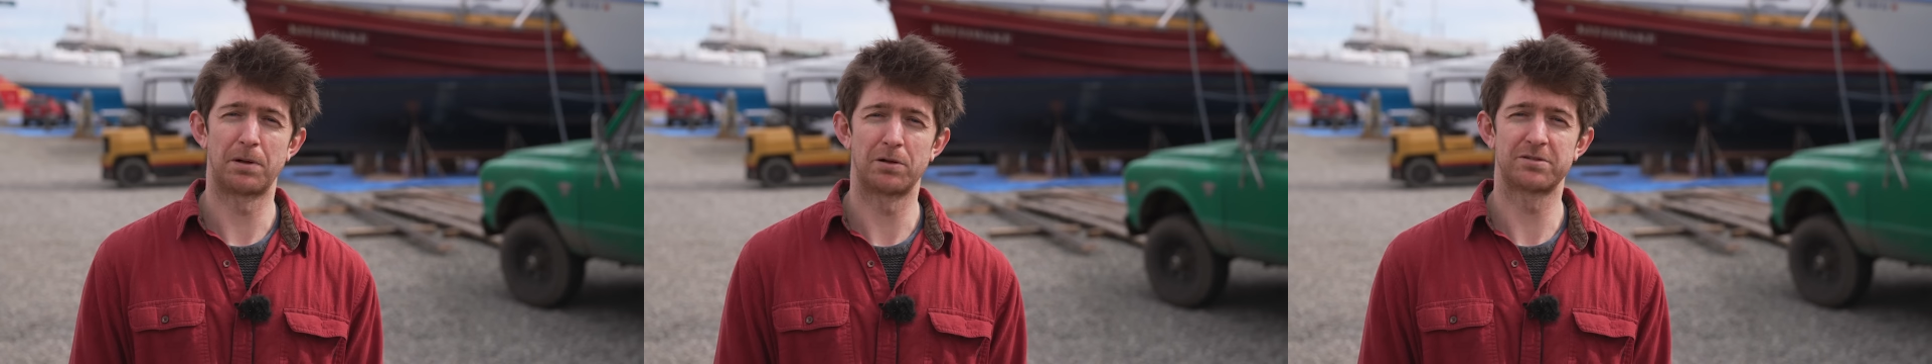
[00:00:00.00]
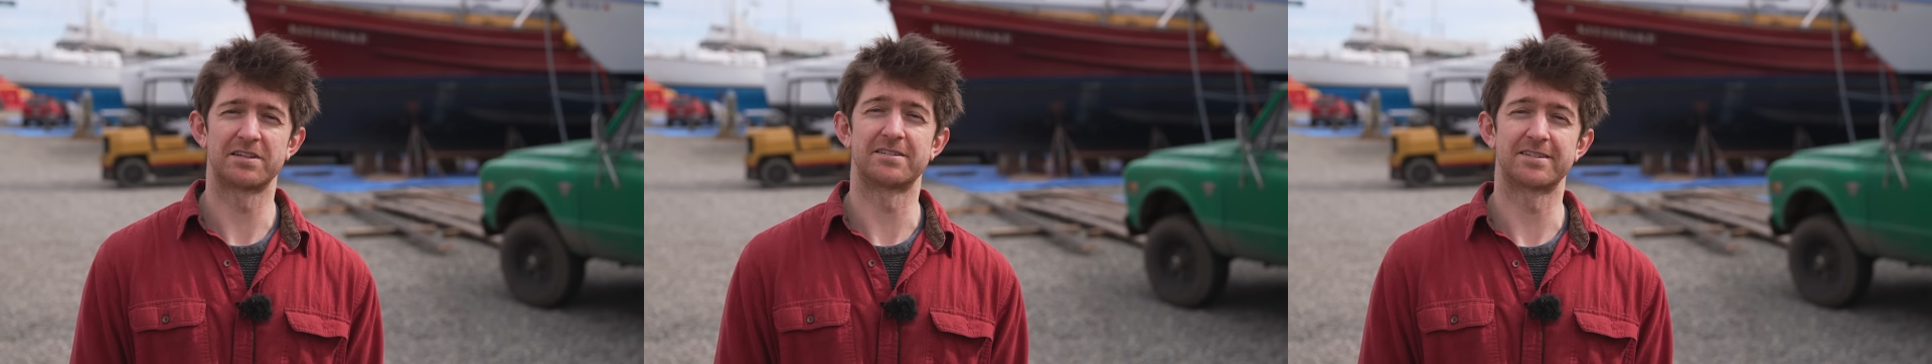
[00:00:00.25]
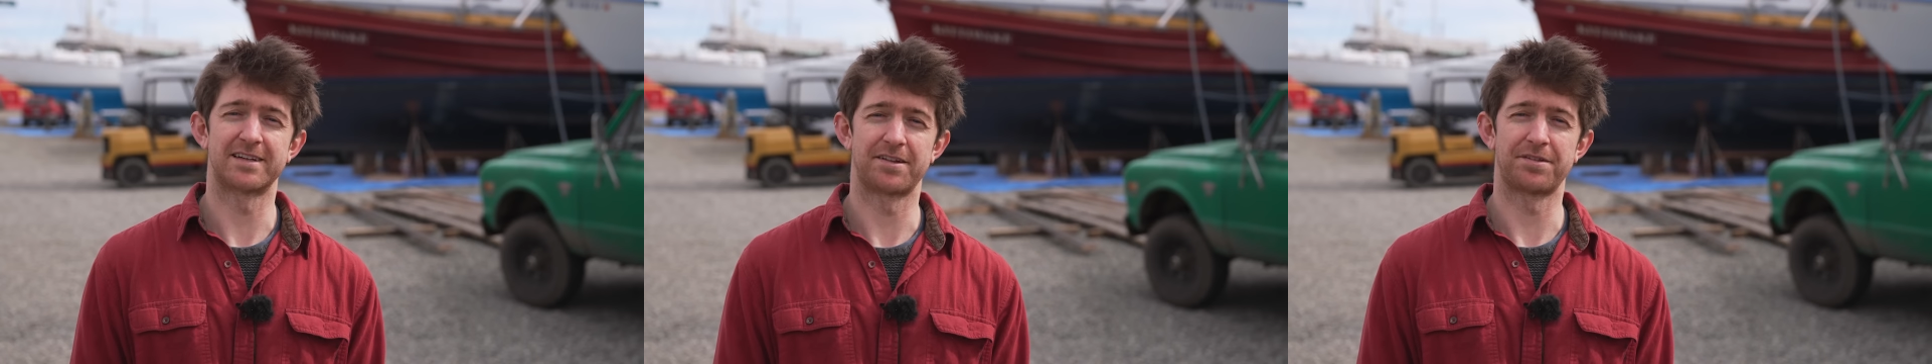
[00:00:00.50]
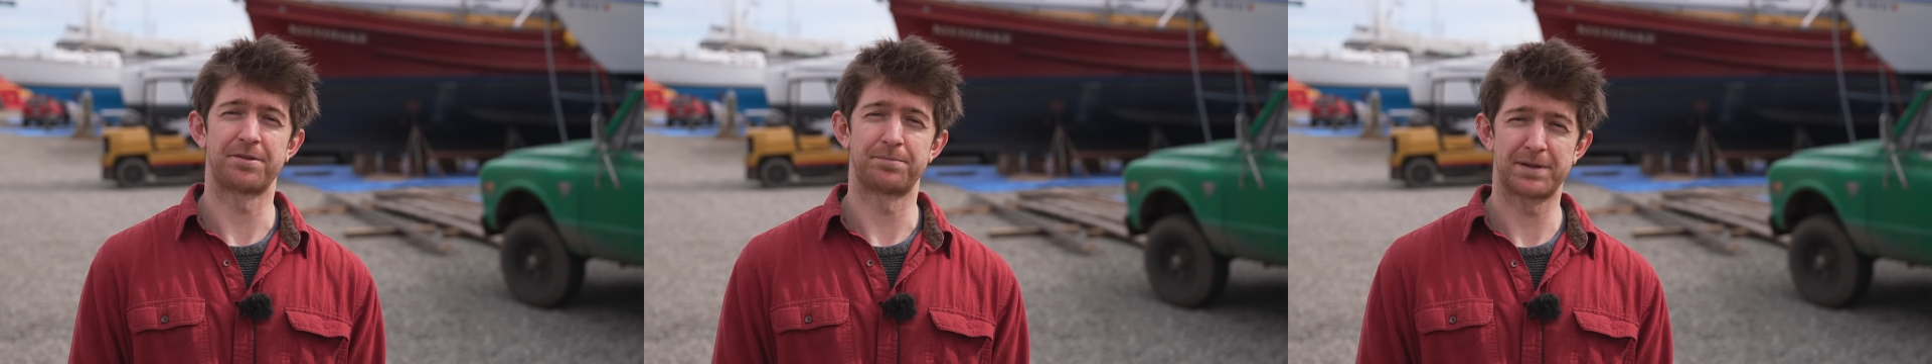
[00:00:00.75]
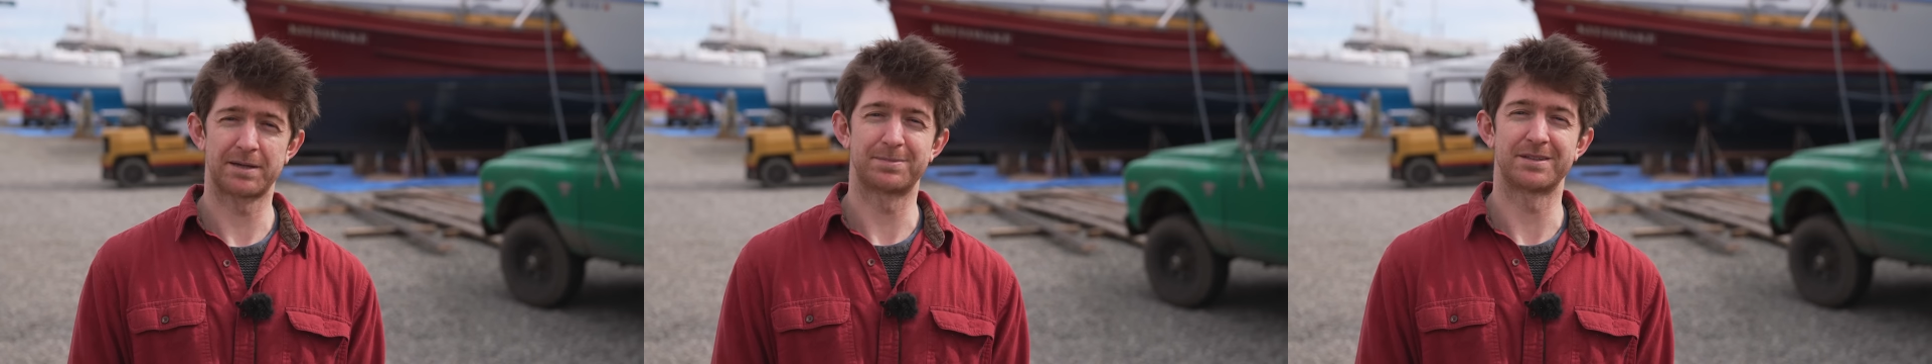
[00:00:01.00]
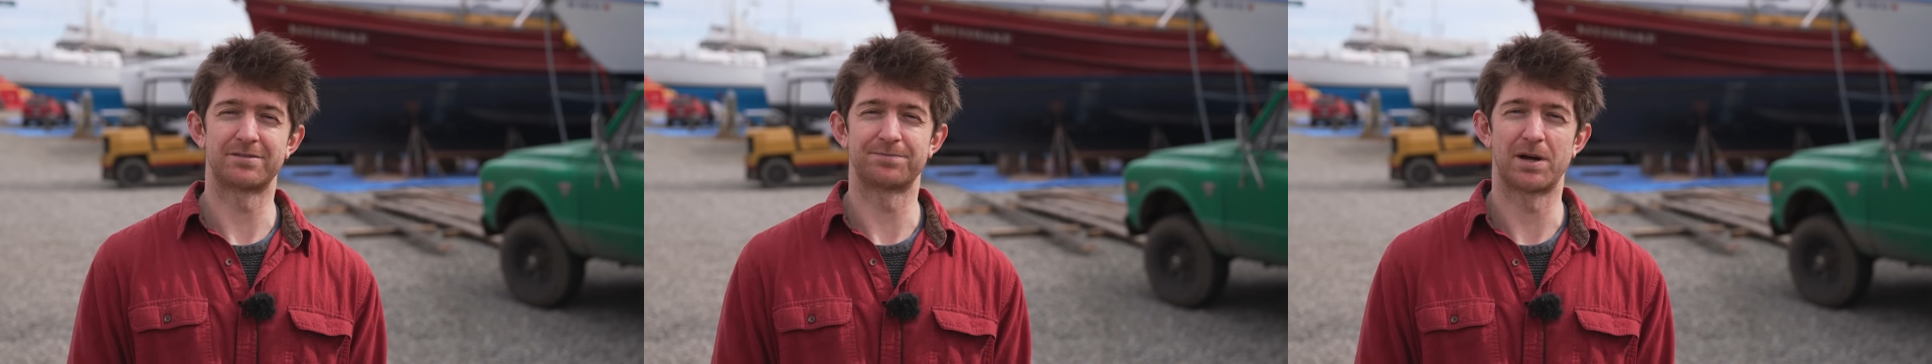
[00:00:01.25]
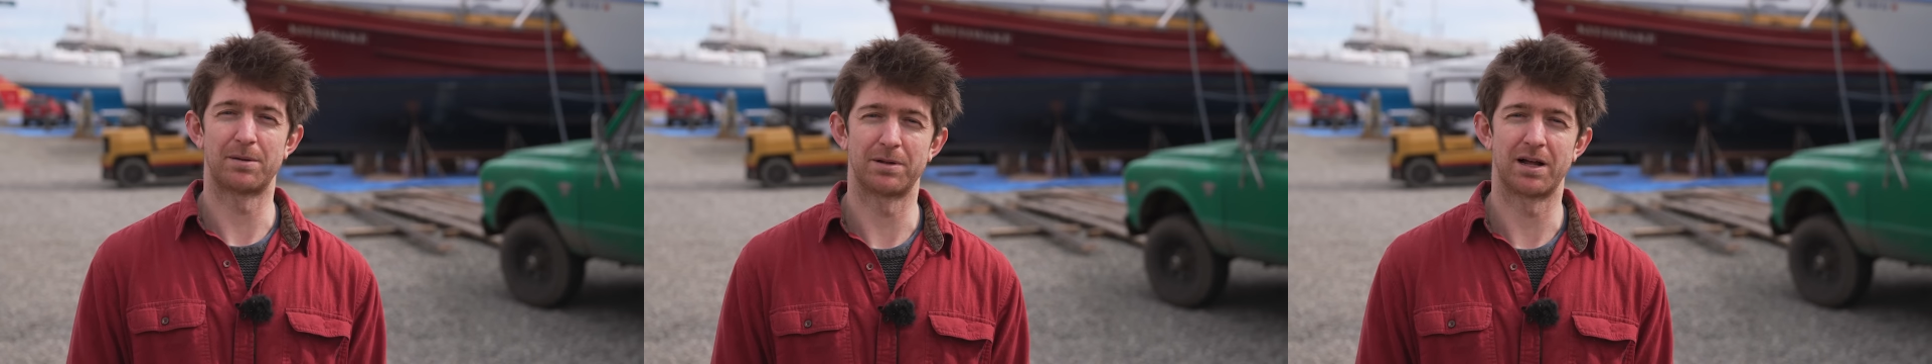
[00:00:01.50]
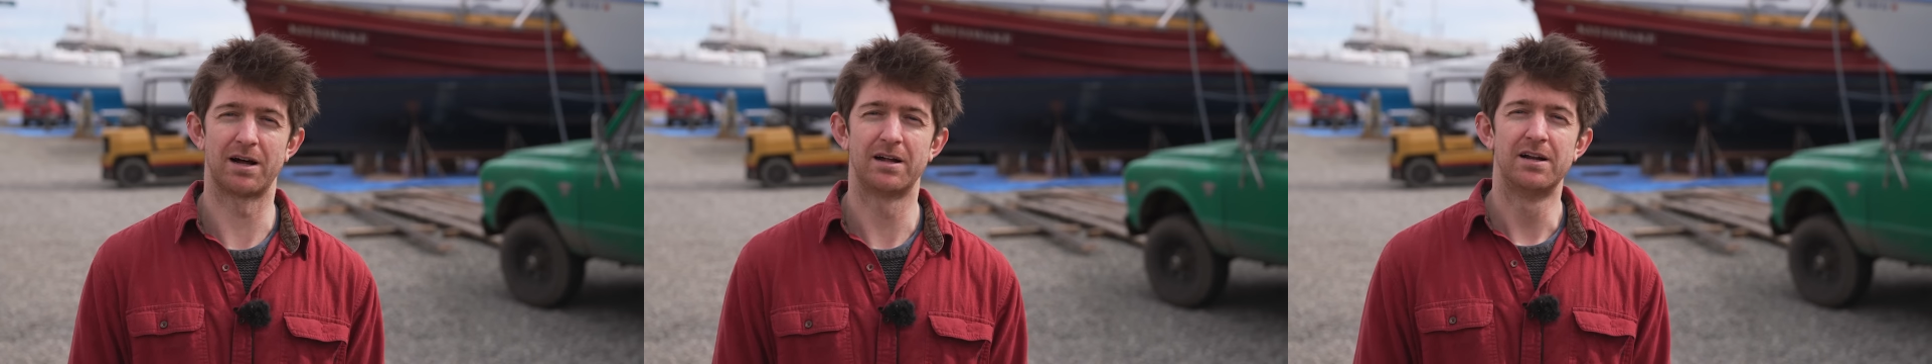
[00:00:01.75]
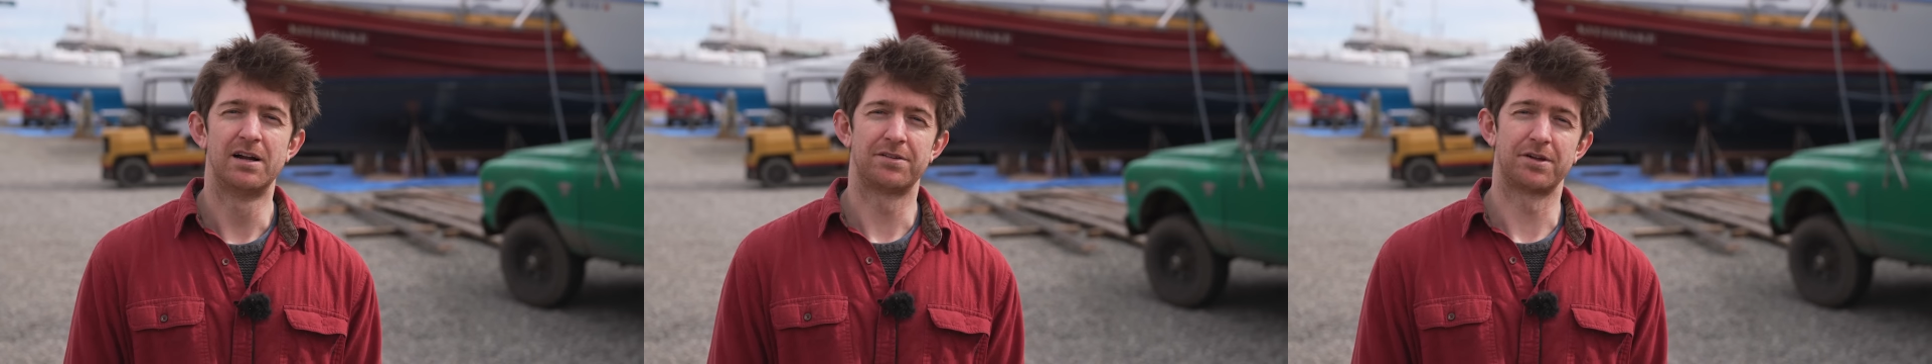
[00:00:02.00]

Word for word: bolting together the big bits of purpleheart